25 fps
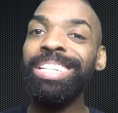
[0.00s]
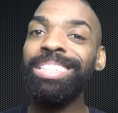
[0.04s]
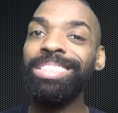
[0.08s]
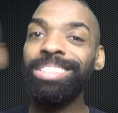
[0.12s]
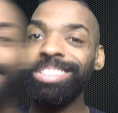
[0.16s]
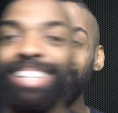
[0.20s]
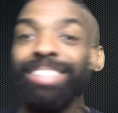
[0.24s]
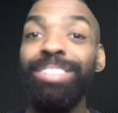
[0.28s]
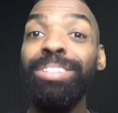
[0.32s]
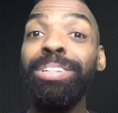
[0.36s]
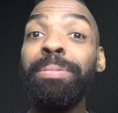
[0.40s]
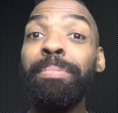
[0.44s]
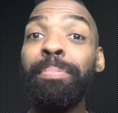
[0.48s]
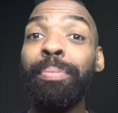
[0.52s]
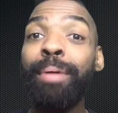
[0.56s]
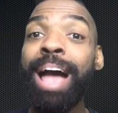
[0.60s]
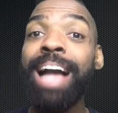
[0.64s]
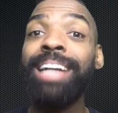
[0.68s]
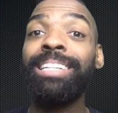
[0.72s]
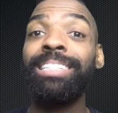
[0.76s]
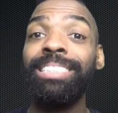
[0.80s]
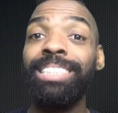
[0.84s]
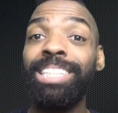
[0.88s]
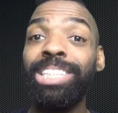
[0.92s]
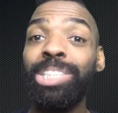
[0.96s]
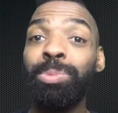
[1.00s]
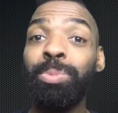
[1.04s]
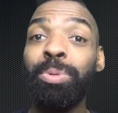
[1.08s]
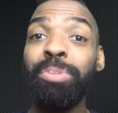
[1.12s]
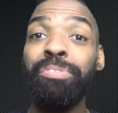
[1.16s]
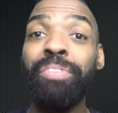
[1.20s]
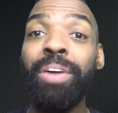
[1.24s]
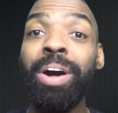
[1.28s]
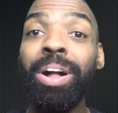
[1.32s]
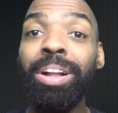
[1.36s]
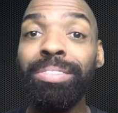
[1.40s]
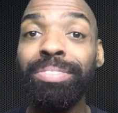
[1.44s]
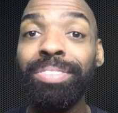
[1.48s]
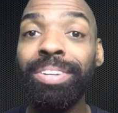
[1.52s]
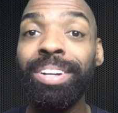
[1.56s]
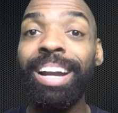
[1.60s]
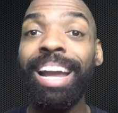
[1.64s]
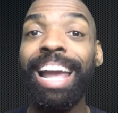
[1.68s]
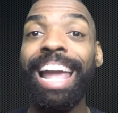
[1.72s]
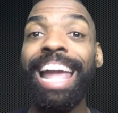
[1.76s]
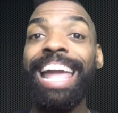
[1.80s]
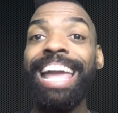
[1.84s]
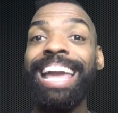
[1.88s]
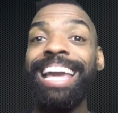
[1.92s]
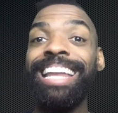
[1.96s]
so and you can practice this revolver
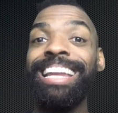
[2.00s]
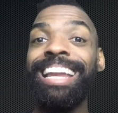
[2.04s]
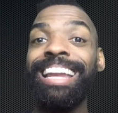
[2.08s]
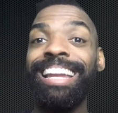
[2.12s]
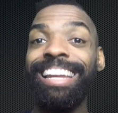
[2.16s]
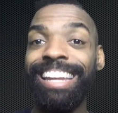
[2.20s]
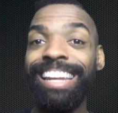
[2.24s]
and